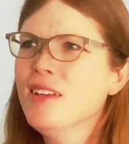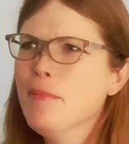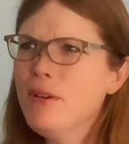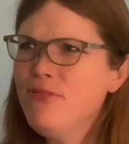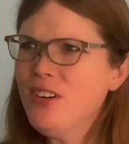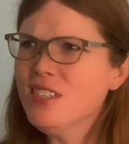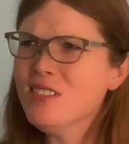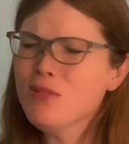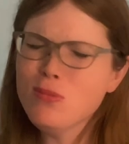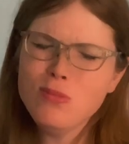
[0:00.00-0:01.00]
But
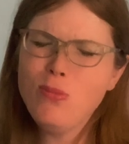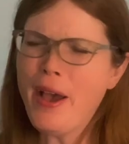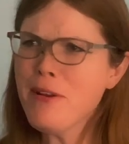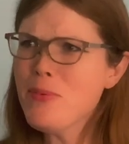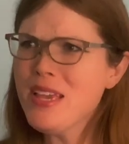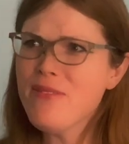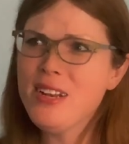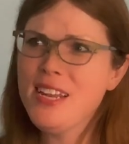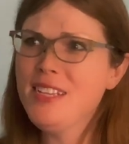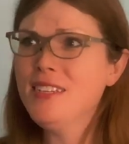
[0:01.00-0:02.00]
first, why do we
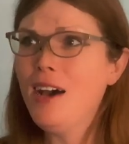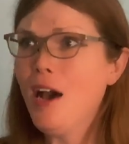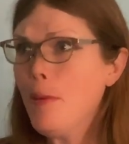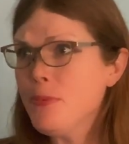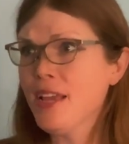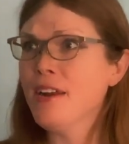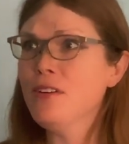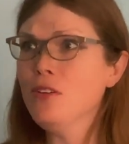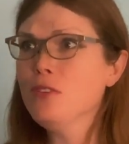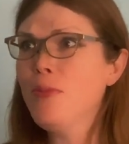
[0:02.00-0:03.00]
even need to update our old